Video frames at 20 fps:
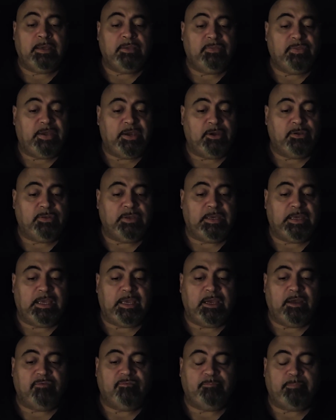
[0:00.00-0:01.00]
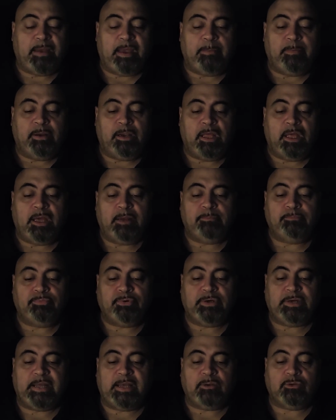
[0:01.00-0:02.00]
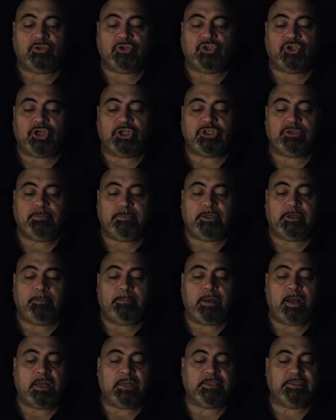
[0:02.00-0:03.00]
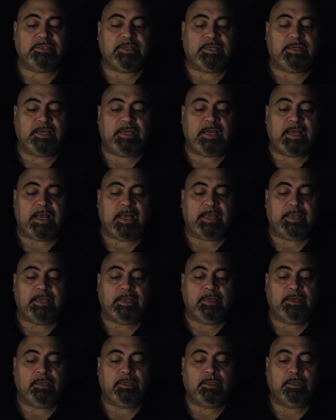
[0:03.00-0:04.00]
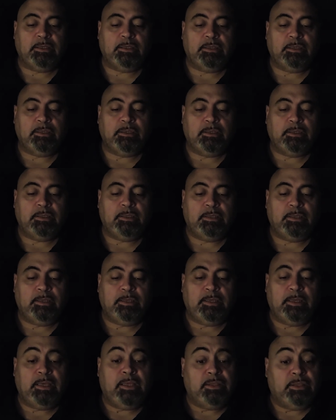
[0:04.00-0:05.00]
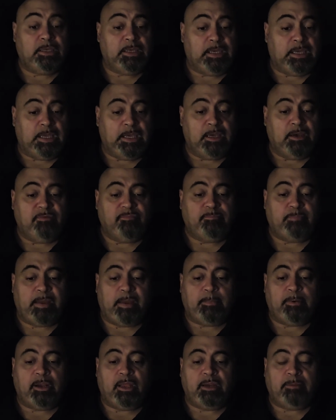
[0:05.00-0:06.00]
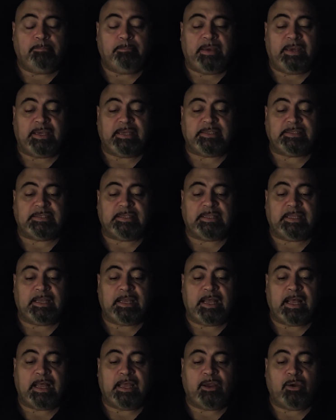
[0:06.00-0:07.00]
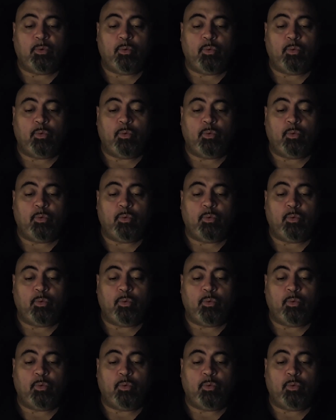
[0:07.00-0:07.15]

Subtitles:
There the king of Babylon pronounced judgment upon Zedekiah. The king of Babylon made Zedekiah